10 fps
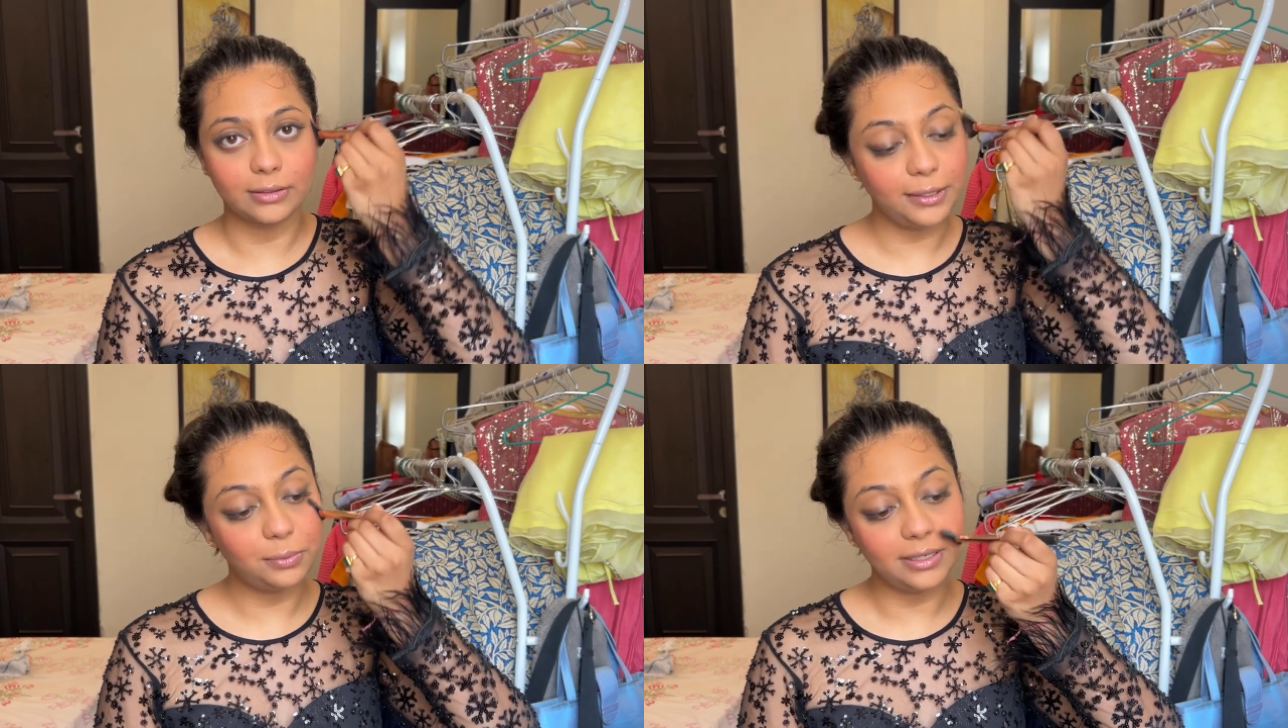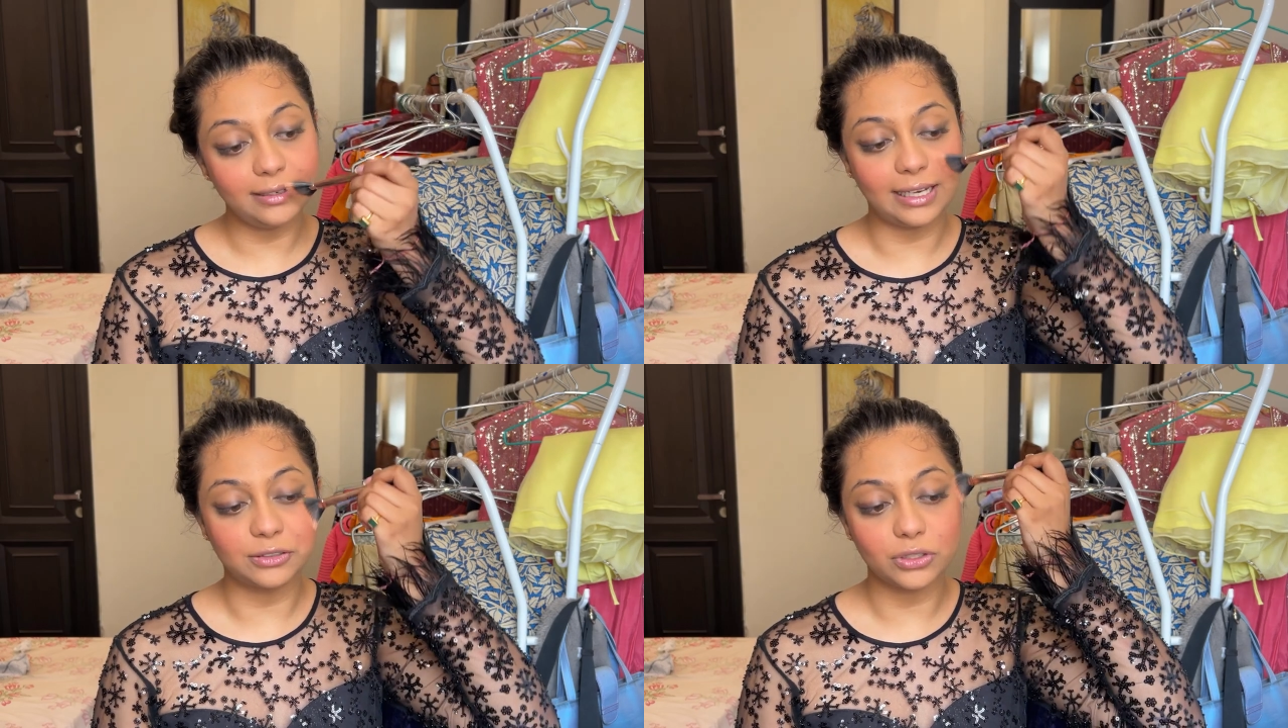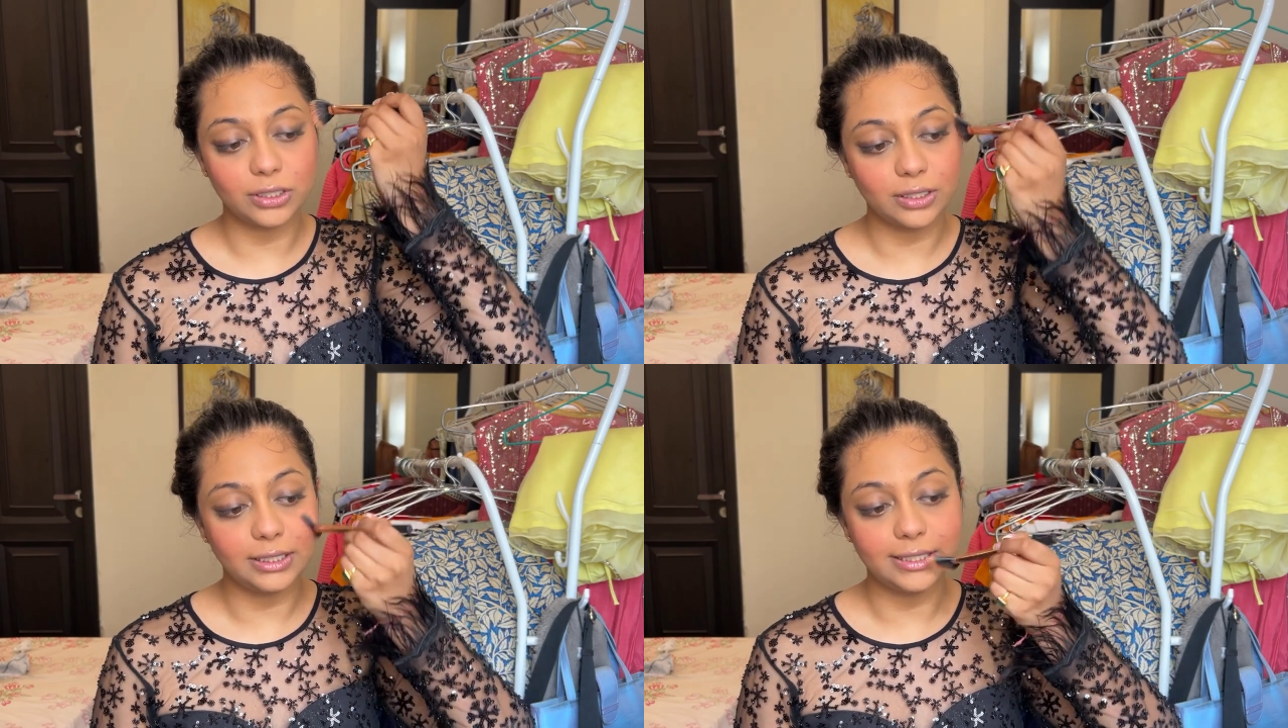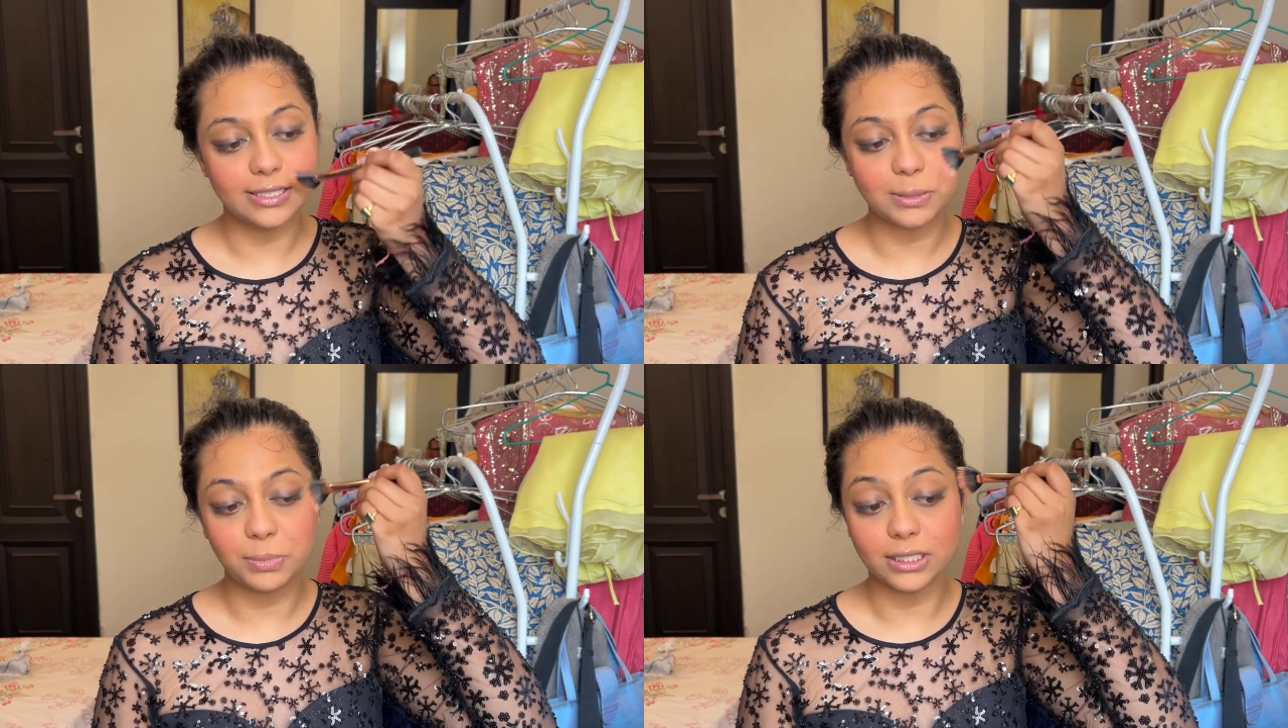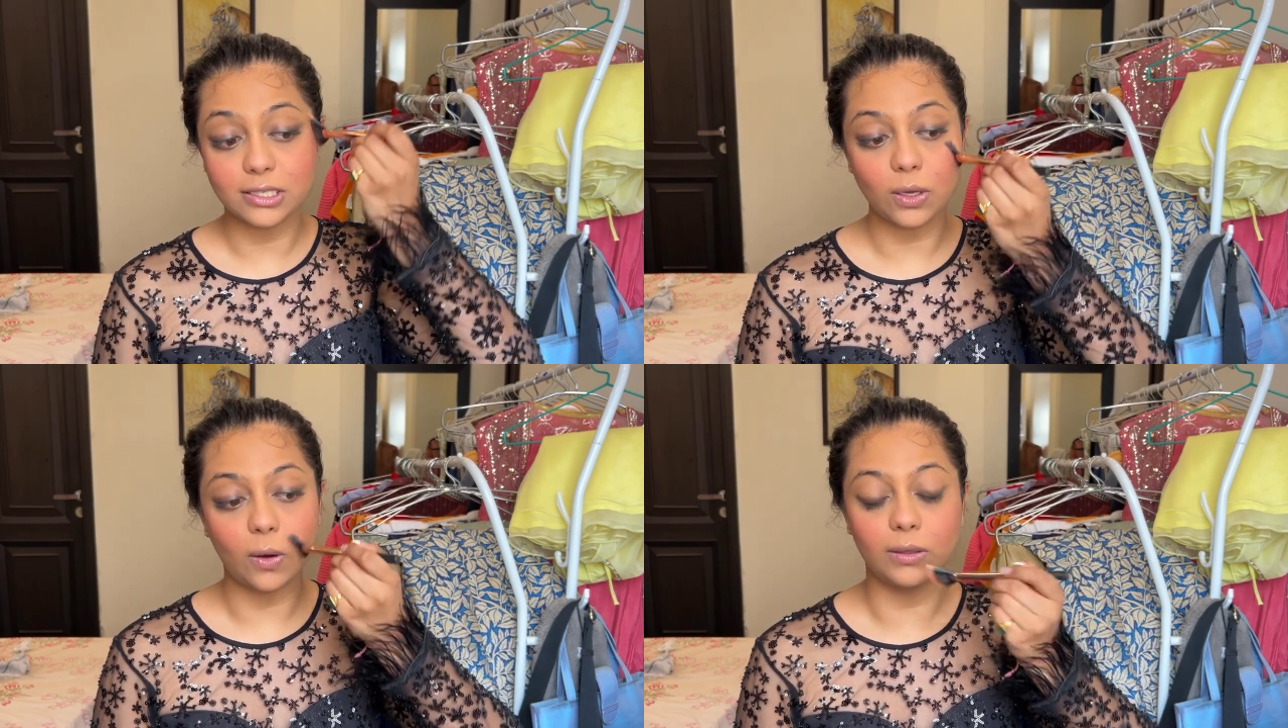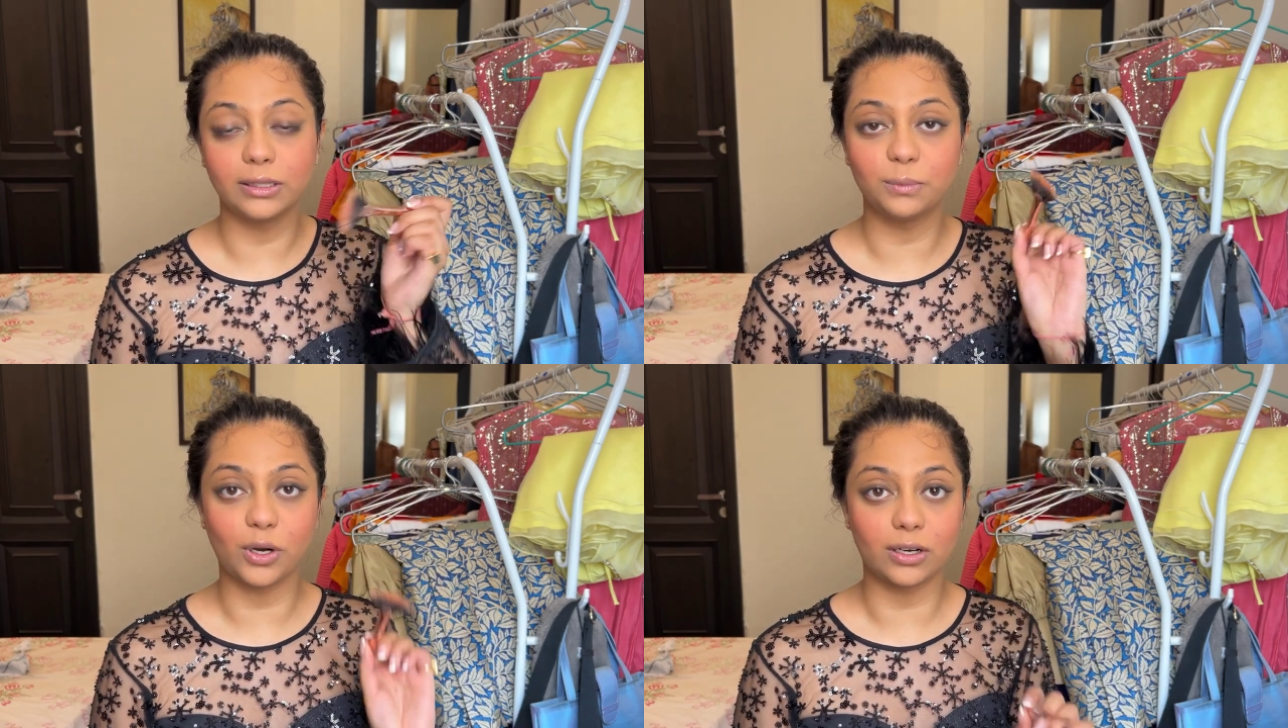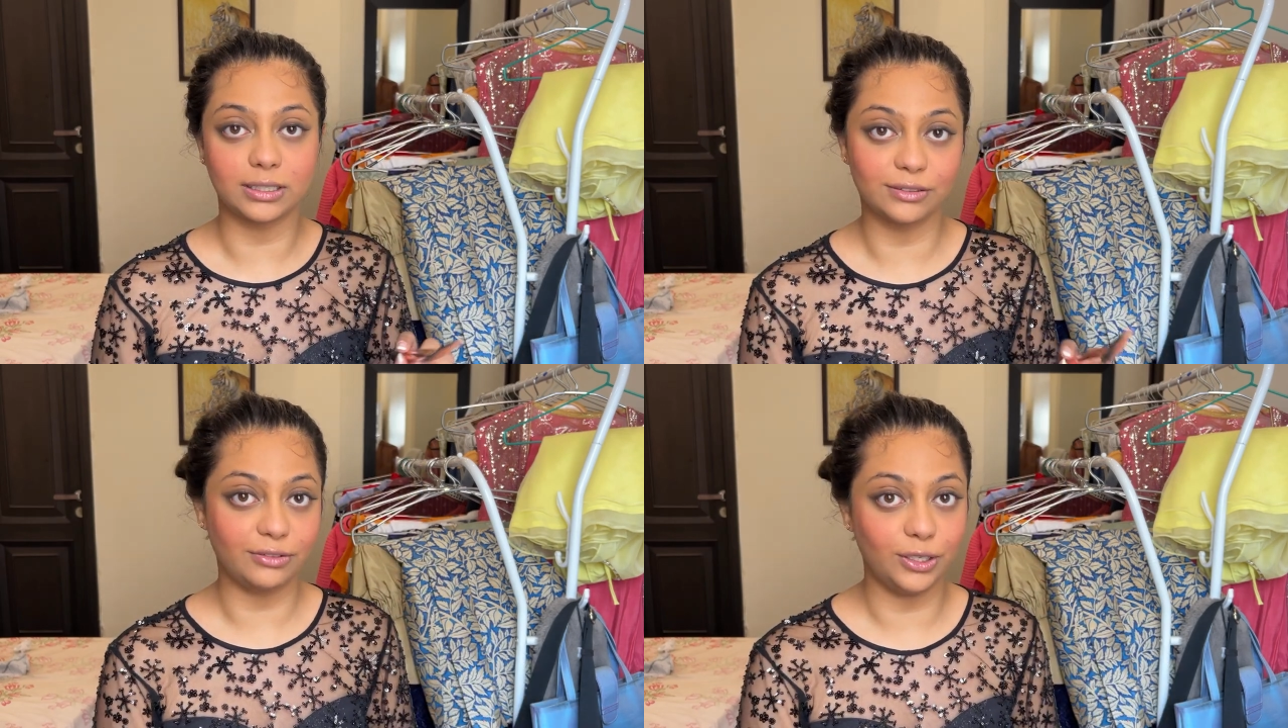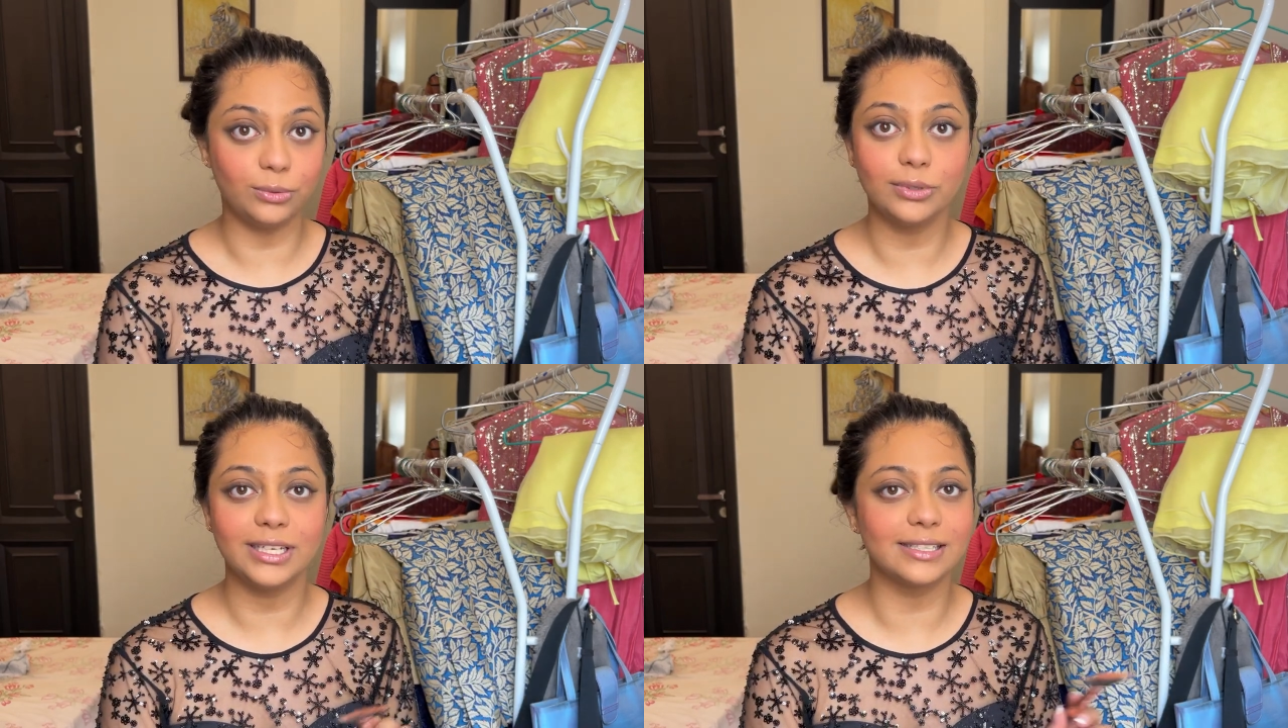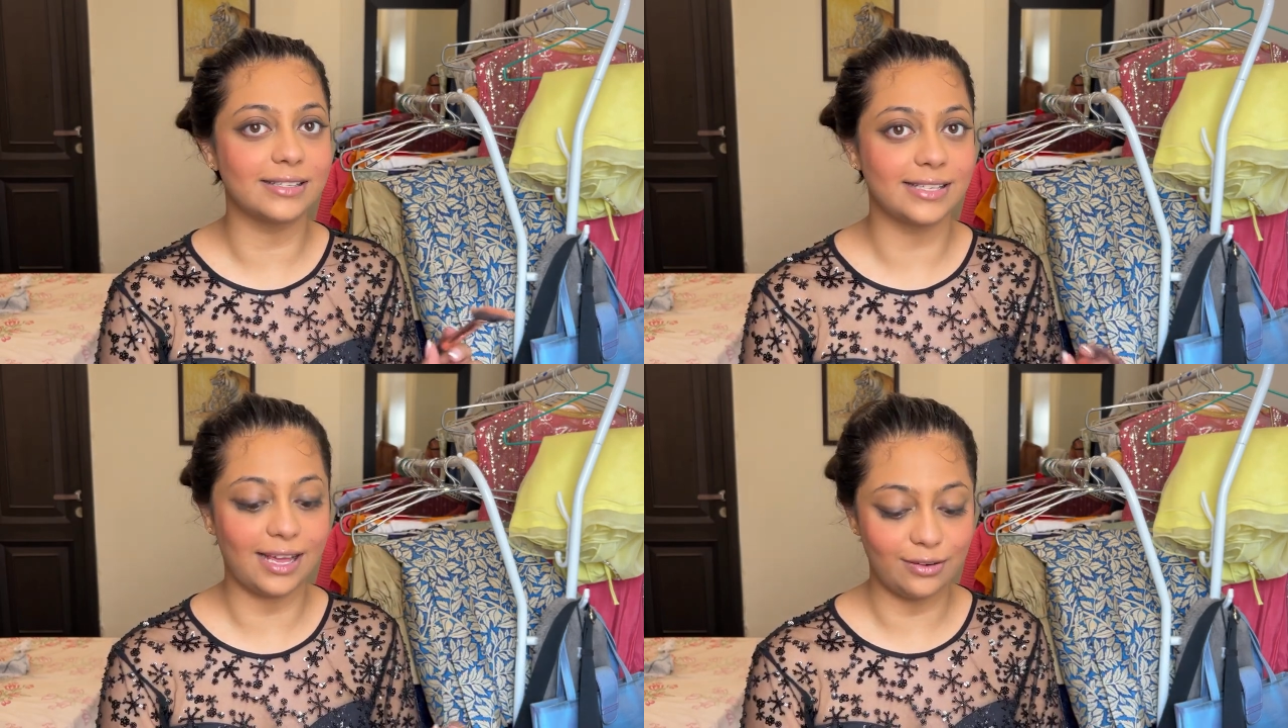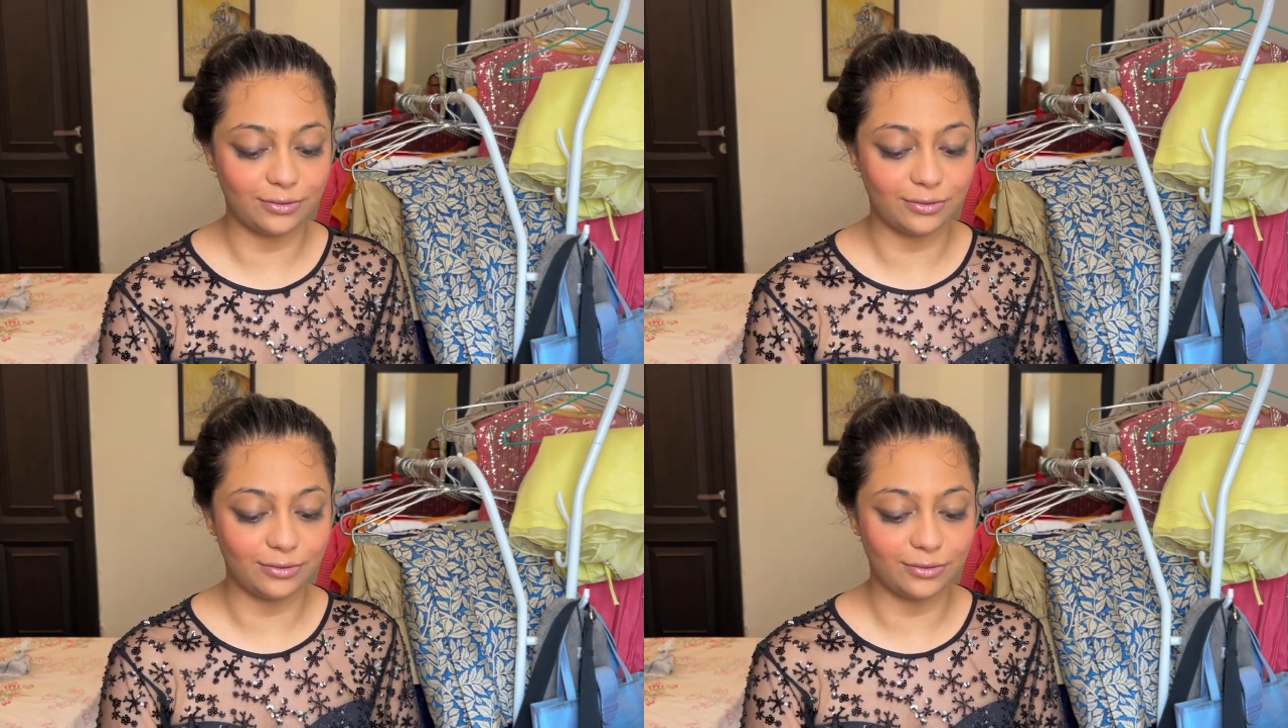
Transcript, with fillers: It will naturally disperse all the product for you itself,